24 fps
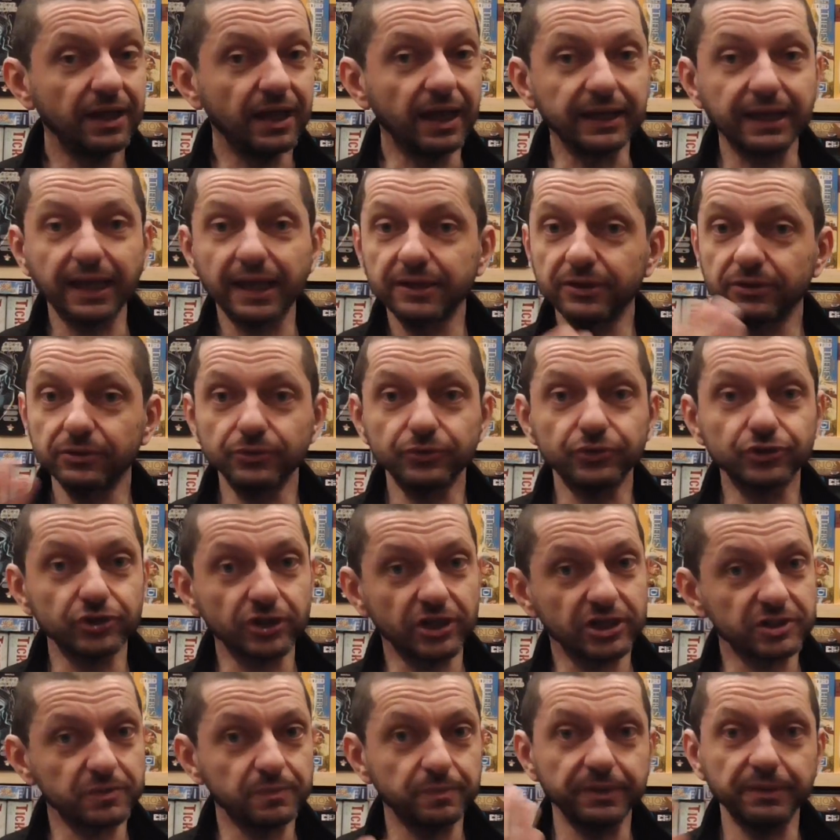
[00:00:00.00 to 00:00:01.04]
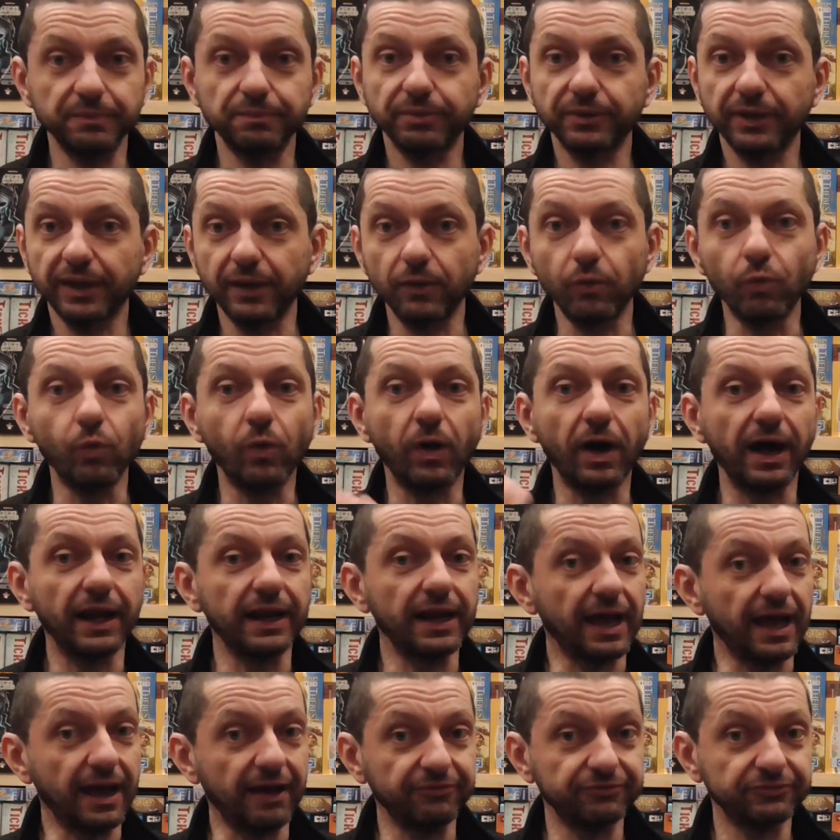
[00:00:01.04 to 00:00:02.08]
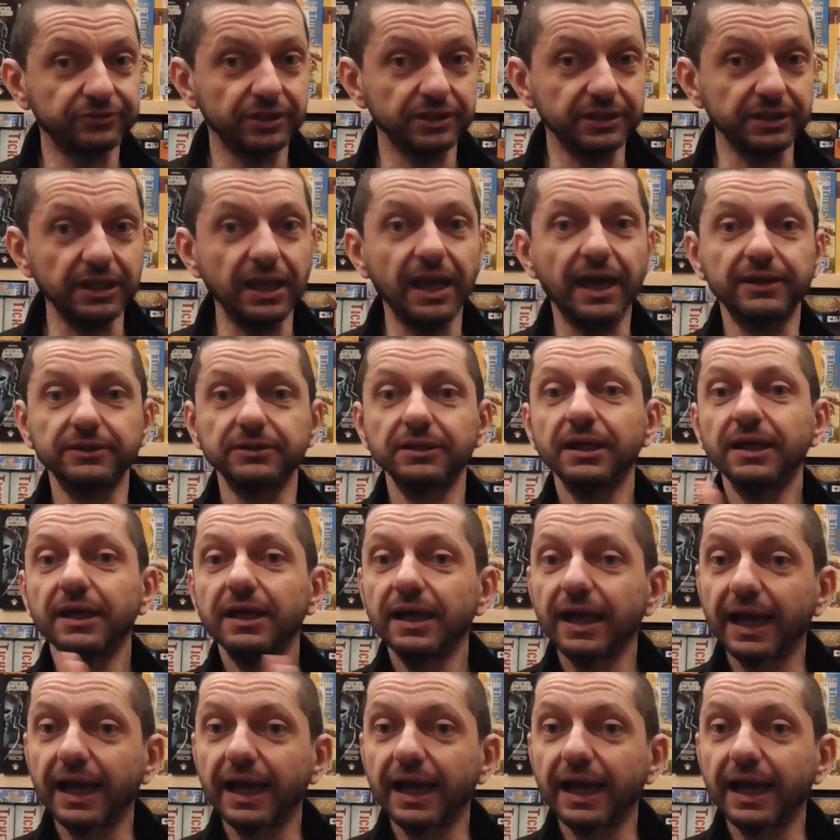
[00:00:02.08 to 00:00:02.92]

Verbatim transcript: Again, you'll just be playing one after the other.